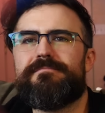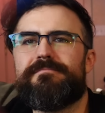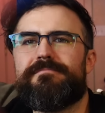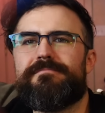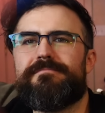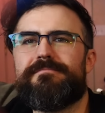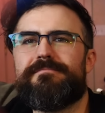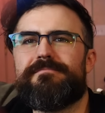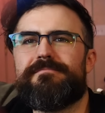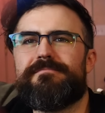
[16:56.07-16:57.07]

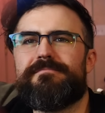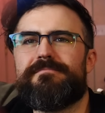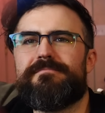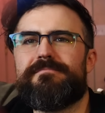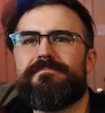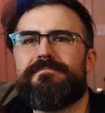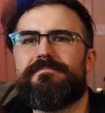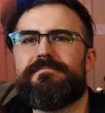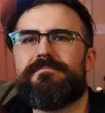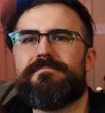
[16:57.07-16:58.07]

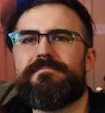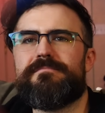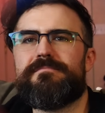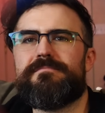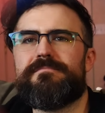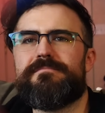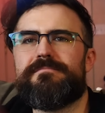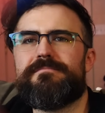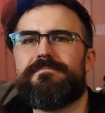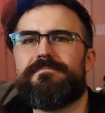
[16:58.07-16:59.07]

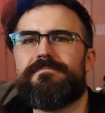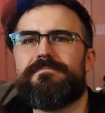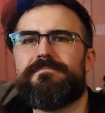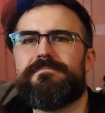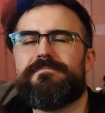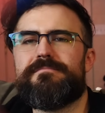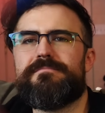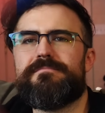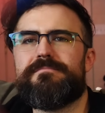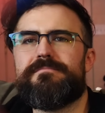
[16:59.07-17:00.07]

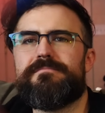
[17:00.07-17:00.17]
(not speaking)